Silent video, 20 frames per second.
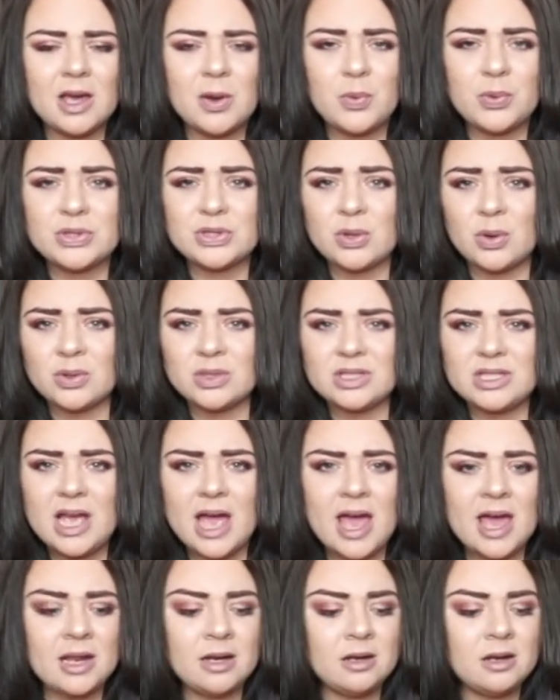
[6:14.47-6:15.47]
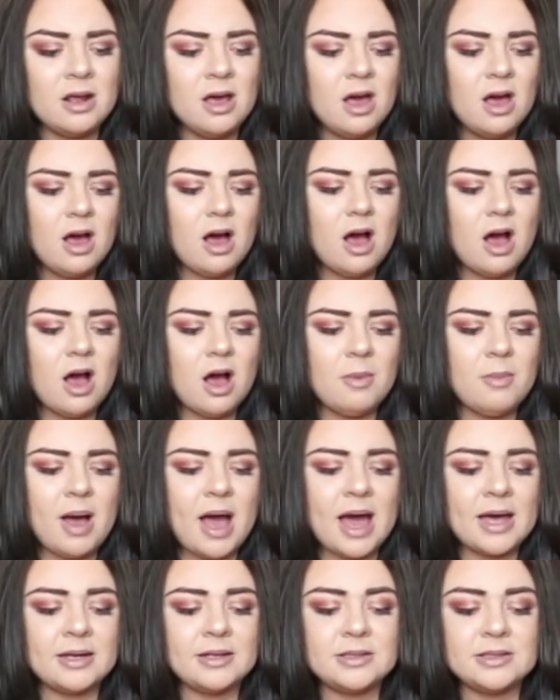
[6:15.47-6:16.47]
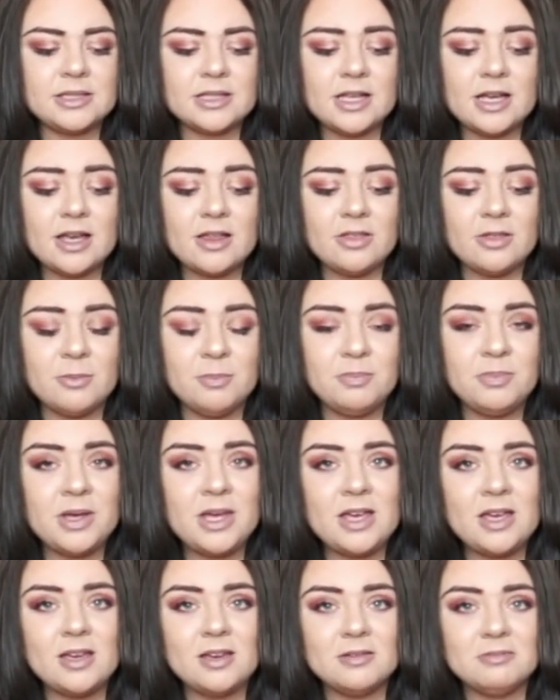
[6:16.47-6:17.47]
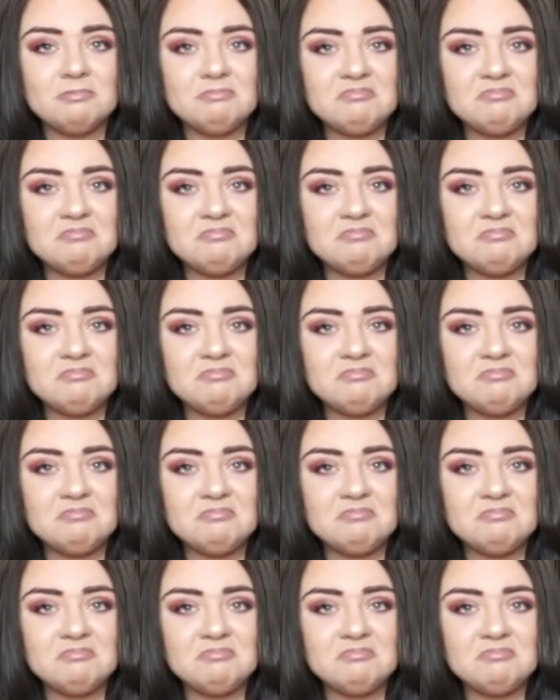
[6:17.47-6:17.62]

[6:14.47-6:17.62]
It was on 10, and the beat